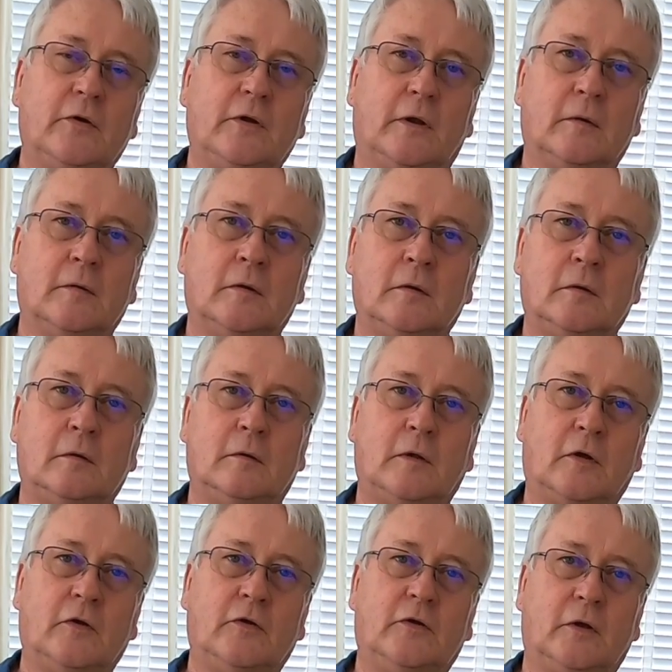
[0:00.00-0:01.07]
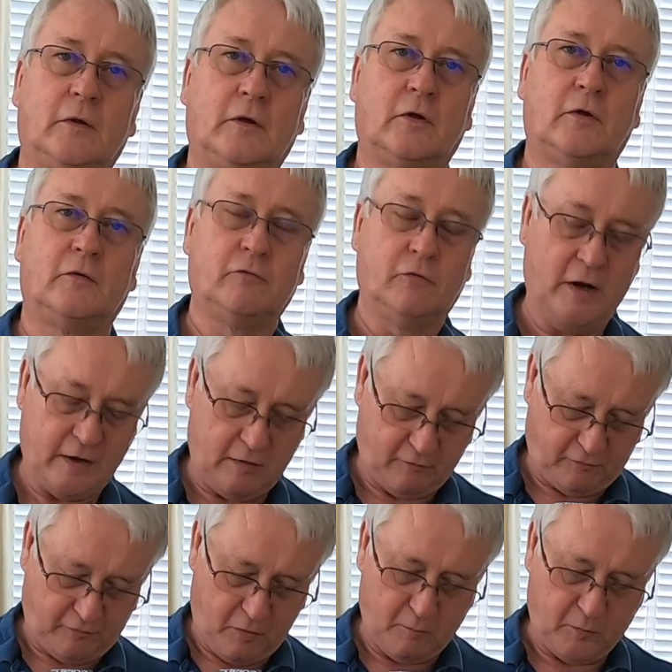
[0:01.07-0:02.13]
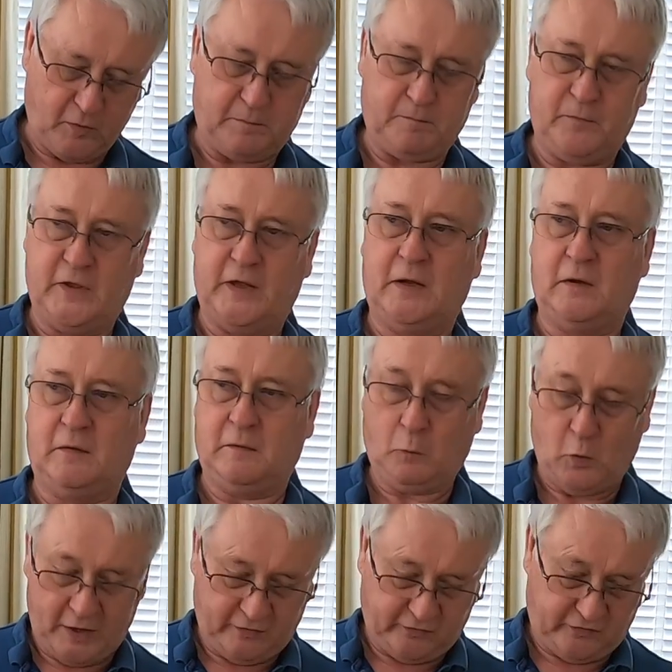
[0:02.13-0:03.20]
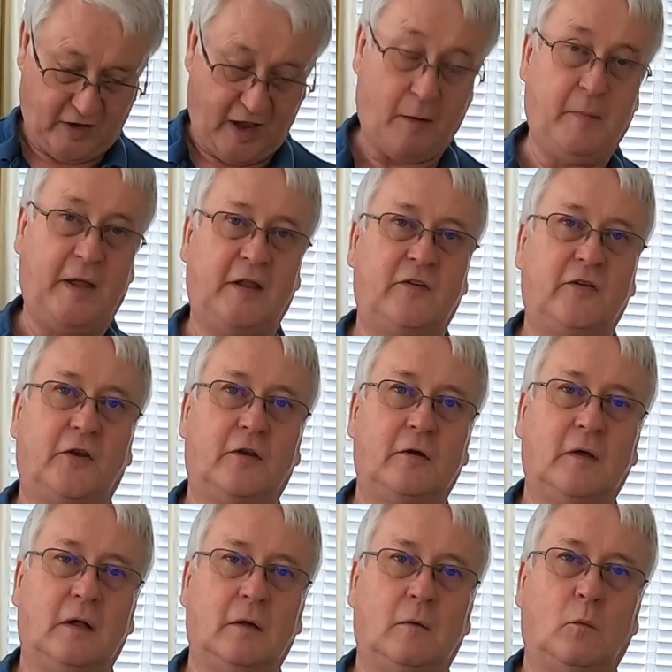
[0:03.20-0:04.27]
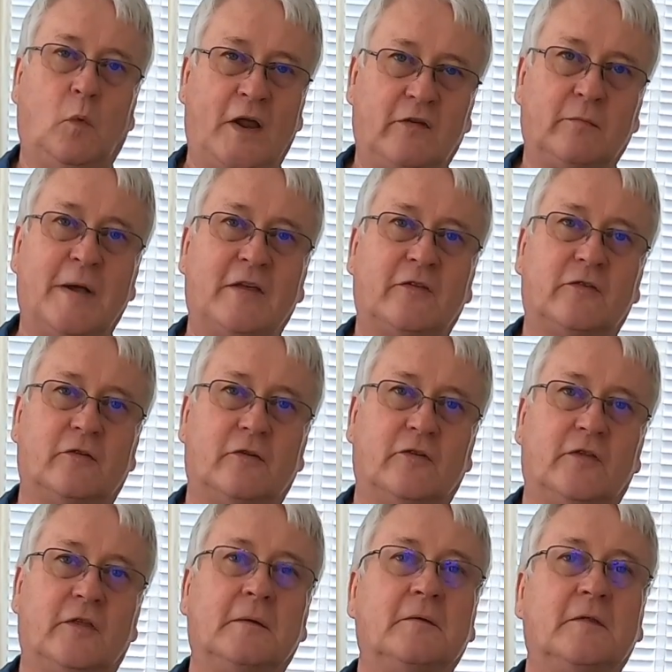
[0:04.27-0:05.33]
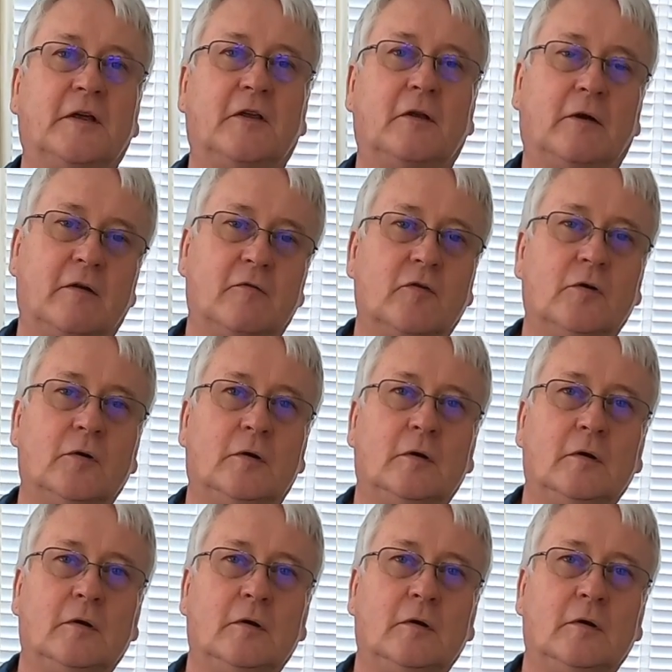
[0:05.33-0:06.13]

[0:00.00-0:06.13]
Couldn't you? You could, you could run it from the waste tap into your waste master, is the thing you're looking for.